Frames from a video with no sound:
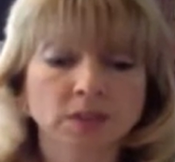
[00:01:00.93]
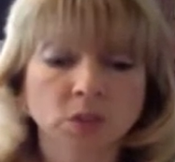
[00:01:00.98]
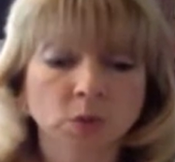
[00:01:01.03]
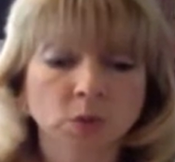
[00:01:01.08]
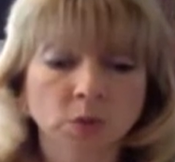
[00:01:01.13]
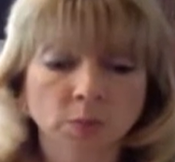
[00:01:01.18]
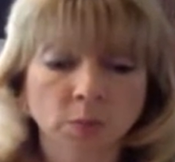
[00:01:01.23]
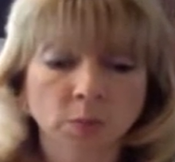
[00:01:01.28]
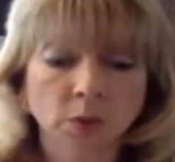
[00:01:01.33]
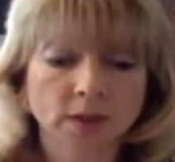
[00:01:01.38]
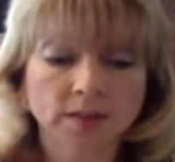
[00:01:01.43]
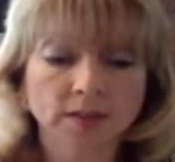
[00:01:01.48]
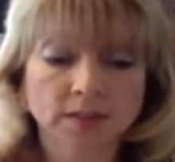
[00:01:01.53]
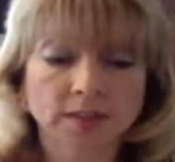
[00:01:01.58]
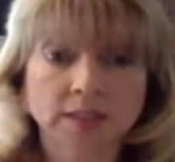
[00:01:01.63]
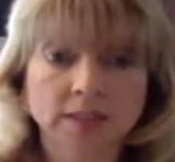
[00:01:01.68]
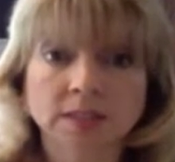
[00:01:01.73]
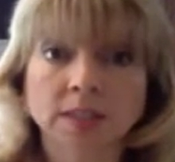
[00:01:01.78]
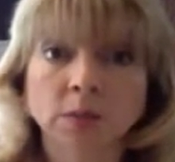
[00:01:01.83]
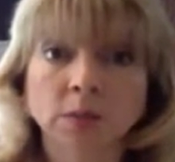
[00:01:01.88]
to her
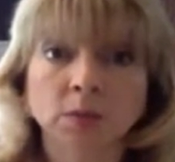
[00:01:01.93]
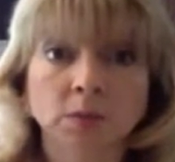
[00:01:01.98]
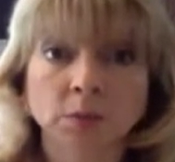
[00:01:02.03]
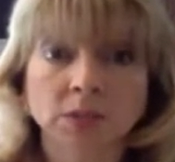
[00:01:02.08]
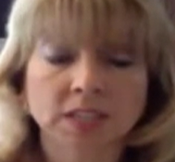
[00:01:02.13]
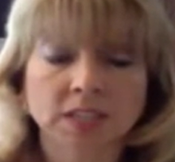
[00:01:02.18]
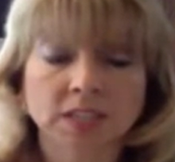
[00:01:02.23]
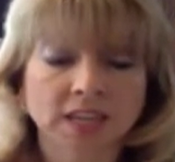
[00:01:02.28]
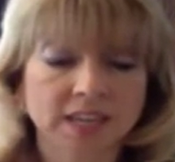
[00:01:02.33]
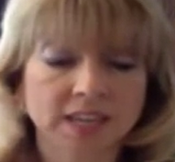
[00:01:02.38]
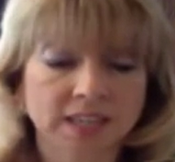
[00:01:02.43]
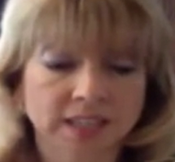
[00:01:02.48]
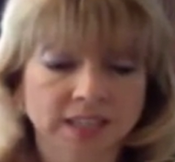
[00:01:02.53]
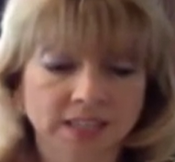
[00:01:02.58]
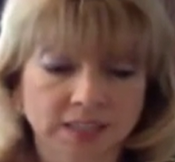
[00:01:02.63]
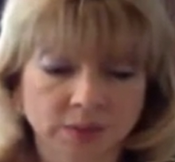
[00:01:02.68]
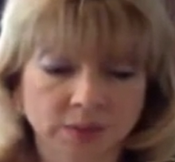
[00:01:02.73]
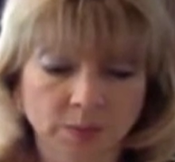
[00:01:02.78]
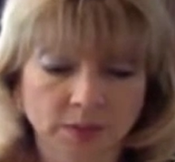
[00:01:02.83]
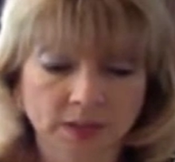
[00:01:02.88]
presence as he was pretending
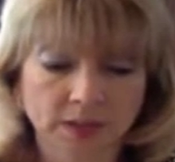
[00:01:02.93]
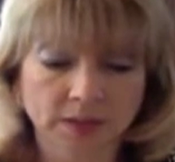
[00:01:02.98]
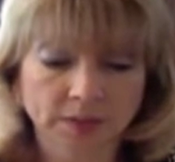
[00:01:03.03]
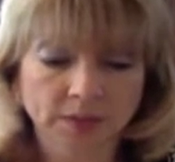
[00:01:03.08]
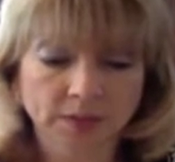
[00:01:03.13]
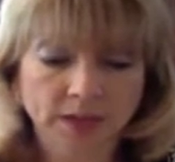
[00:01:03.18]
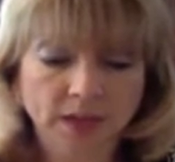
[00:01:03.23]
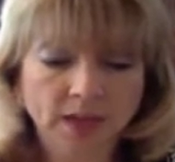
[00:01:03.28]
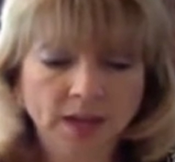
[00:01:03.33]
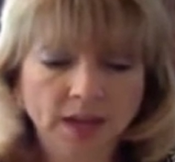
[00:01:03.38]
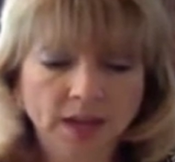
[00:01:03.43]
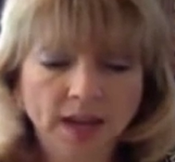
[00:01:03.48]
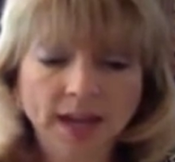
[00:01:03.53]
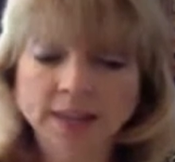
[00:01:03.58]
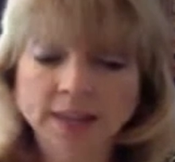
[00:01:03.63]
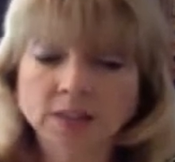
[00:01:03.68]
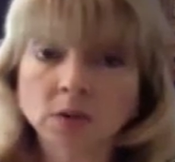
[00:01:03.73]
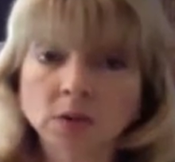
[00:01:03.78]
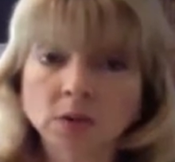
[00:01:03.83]
to be. "As your